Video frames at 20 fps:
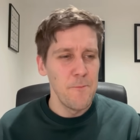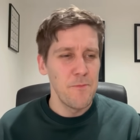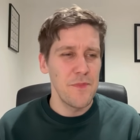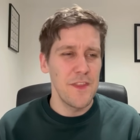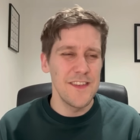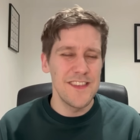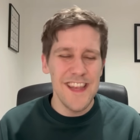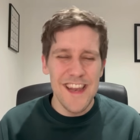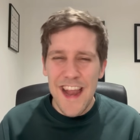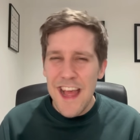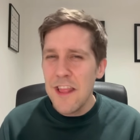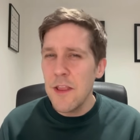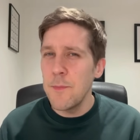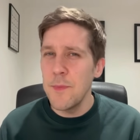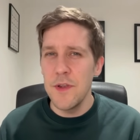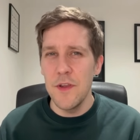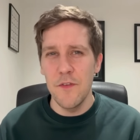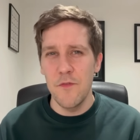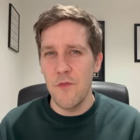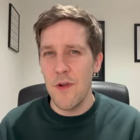there's an
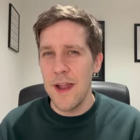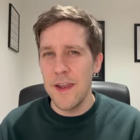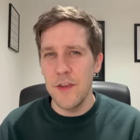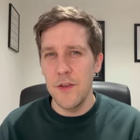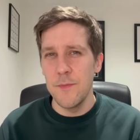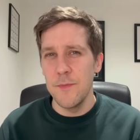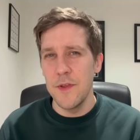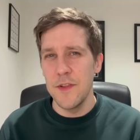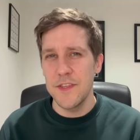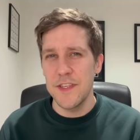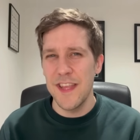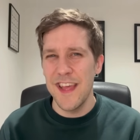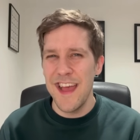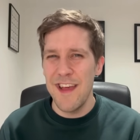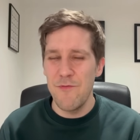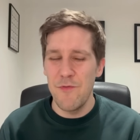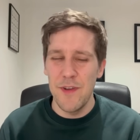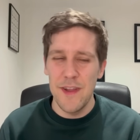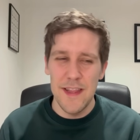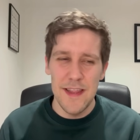element of randomness
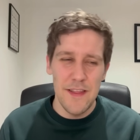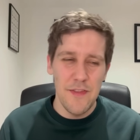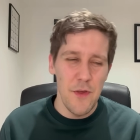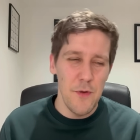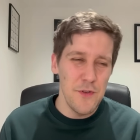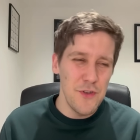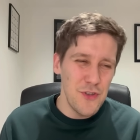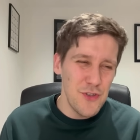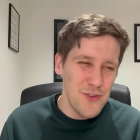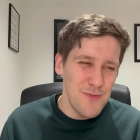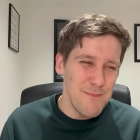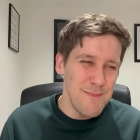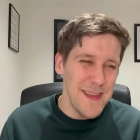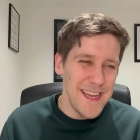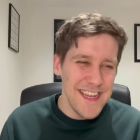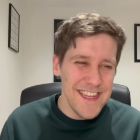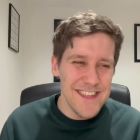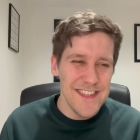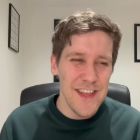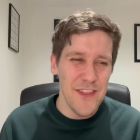there, really, that
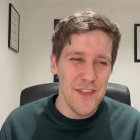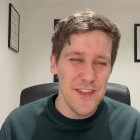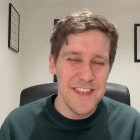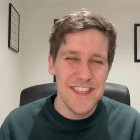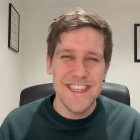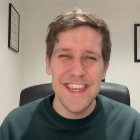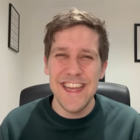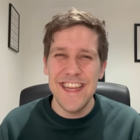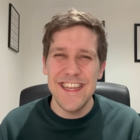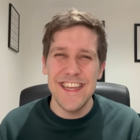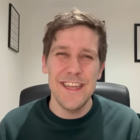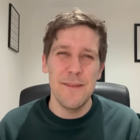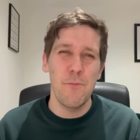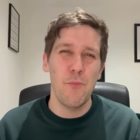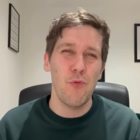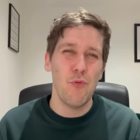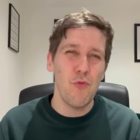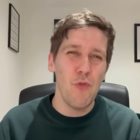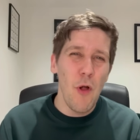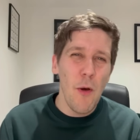means that the seeding
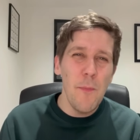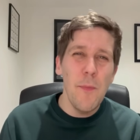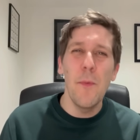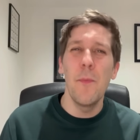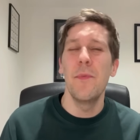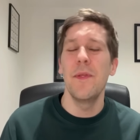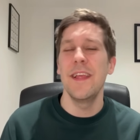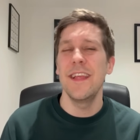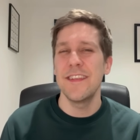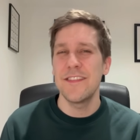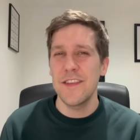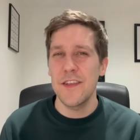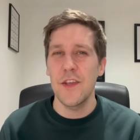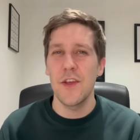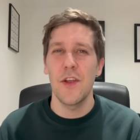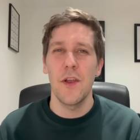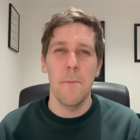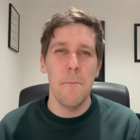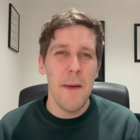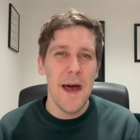probably isn't
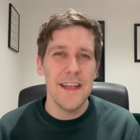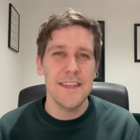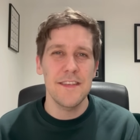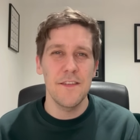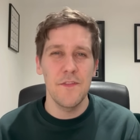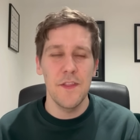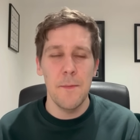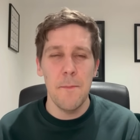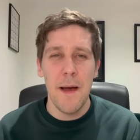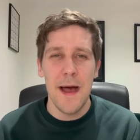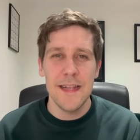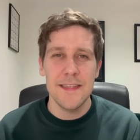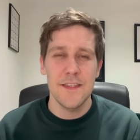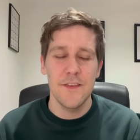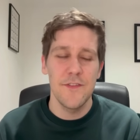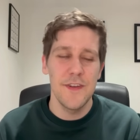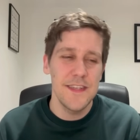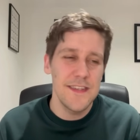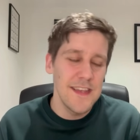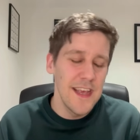going to massively
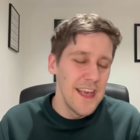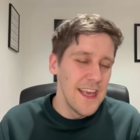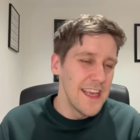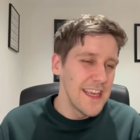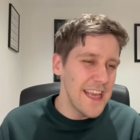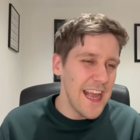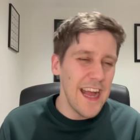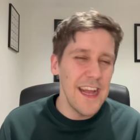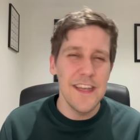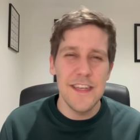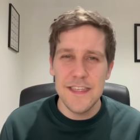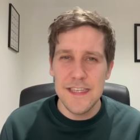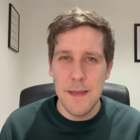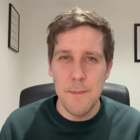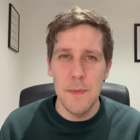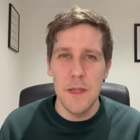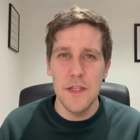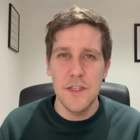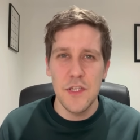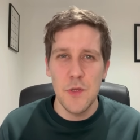matter. It's kind of
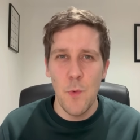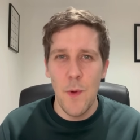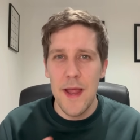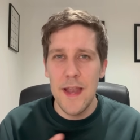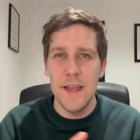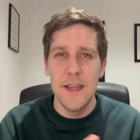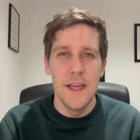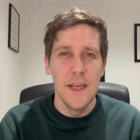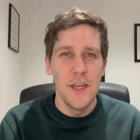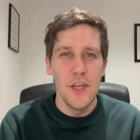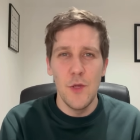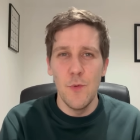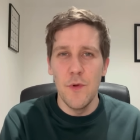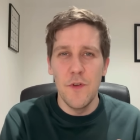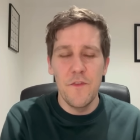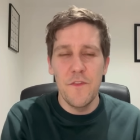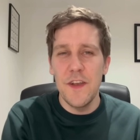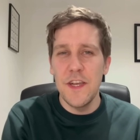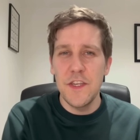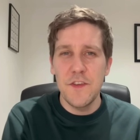similar to when you
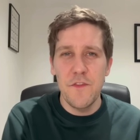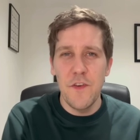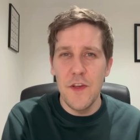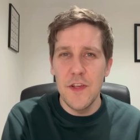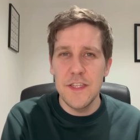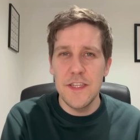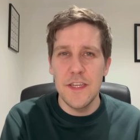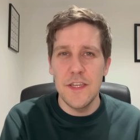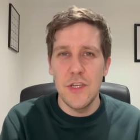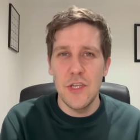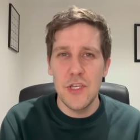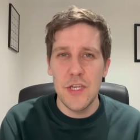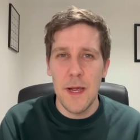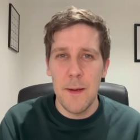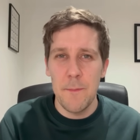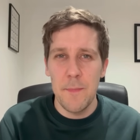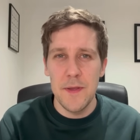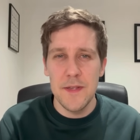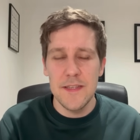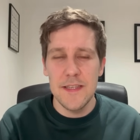would finish first in your
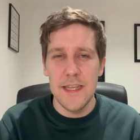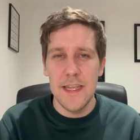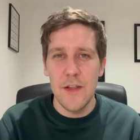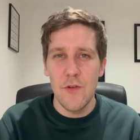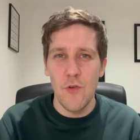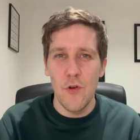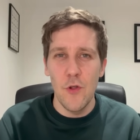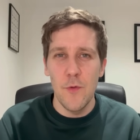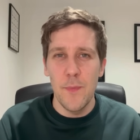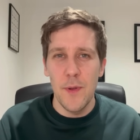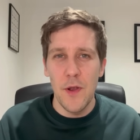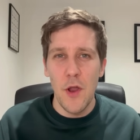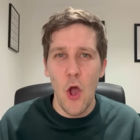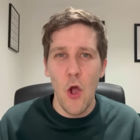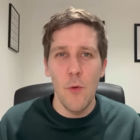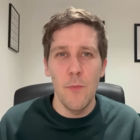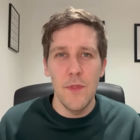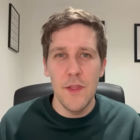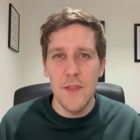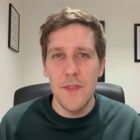Champions League group and
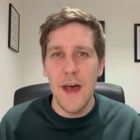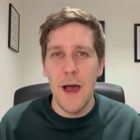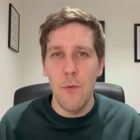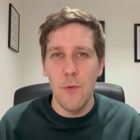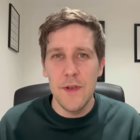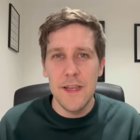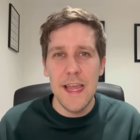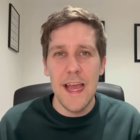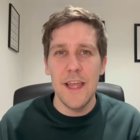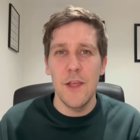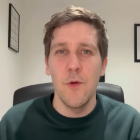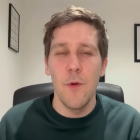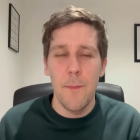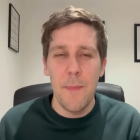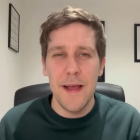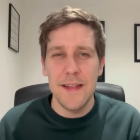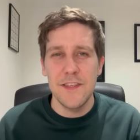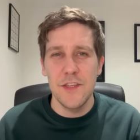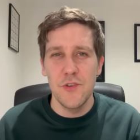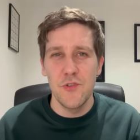hope that would get you a
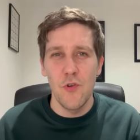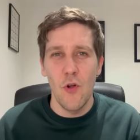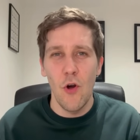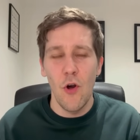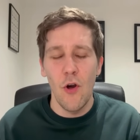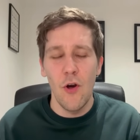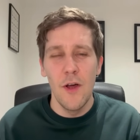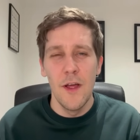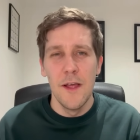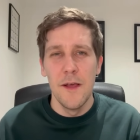better draw,